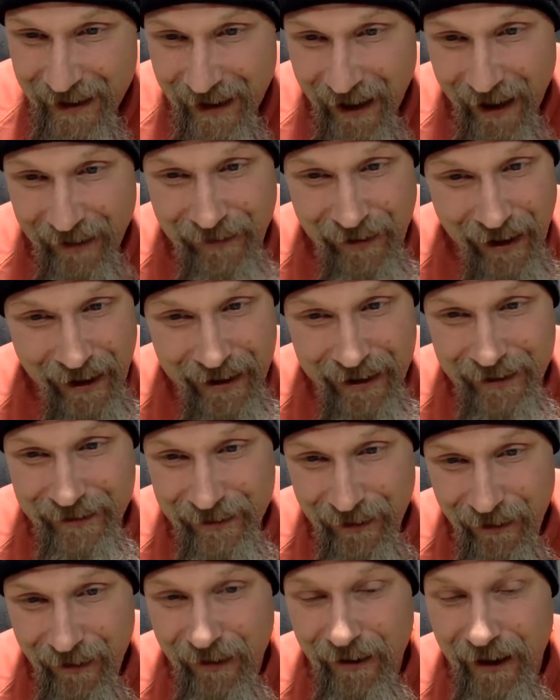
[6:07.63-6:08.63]
I'll tell you,
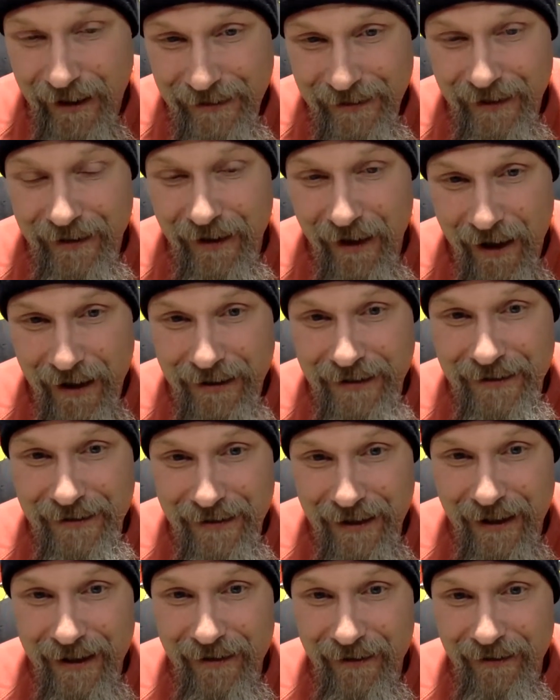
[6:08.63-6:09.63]
Turlo, that's a nice
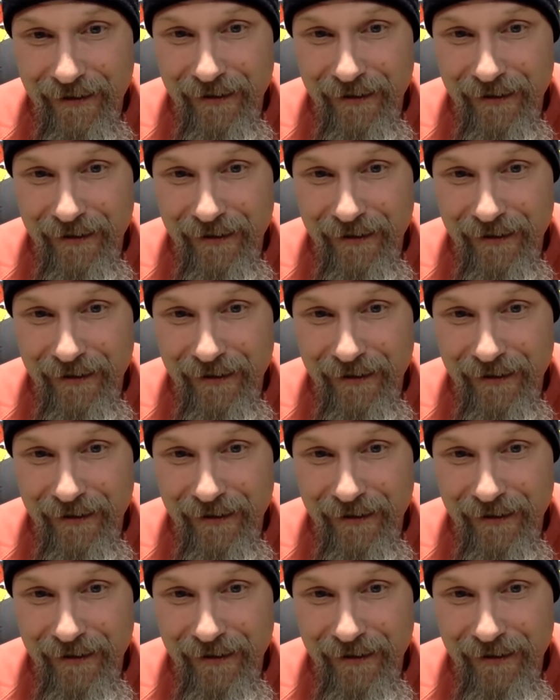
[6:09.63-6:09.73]
sticker,